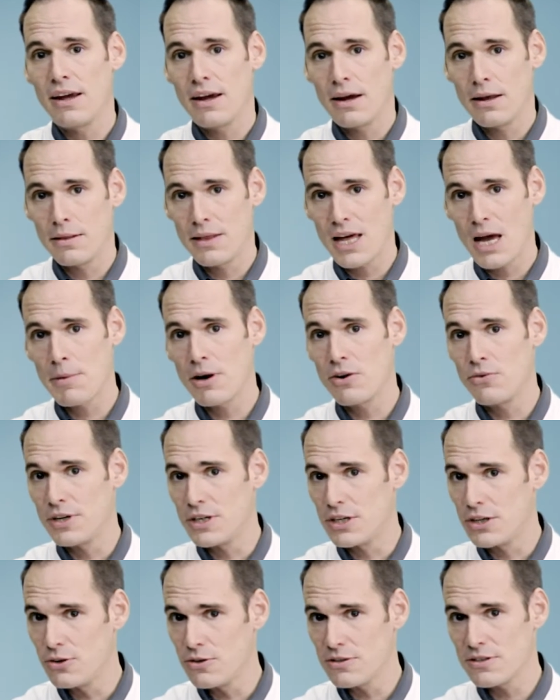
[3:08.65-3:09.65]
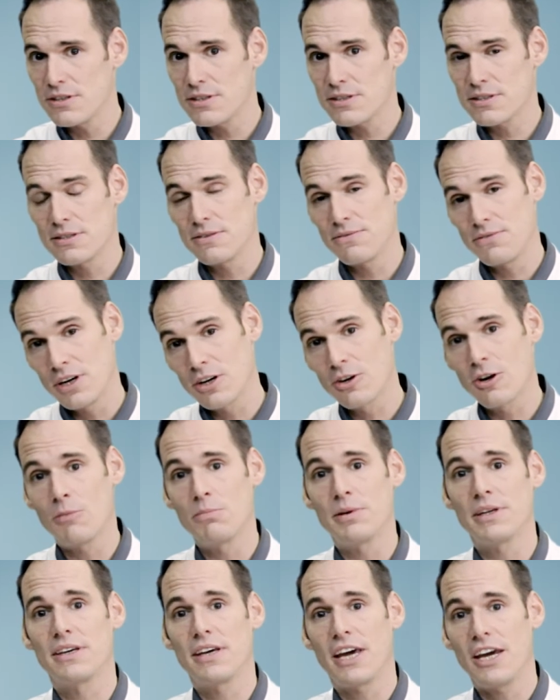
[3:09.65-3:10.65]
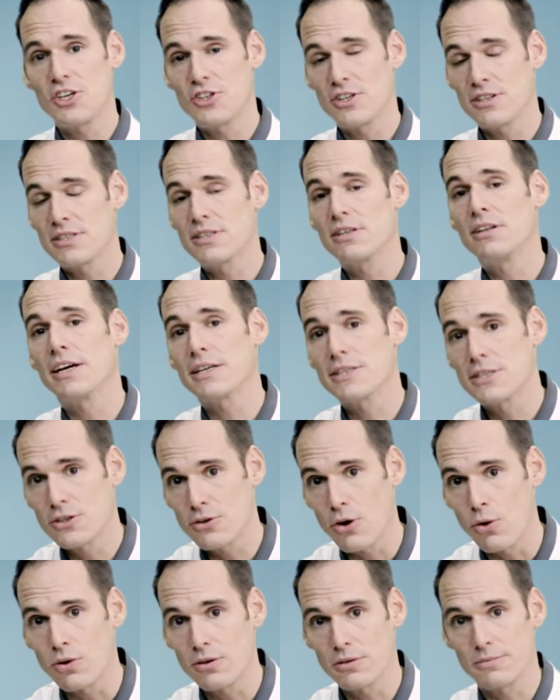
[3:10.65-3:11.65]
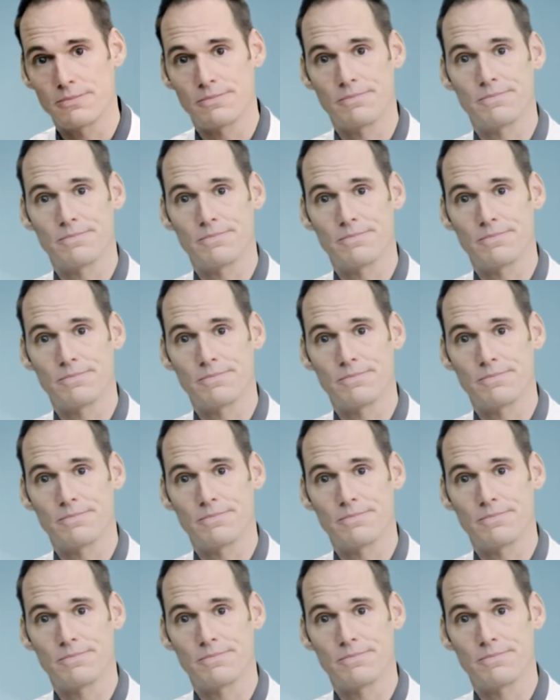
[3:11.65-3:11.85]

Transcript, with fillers: and thereby reduces severe complications like stroke.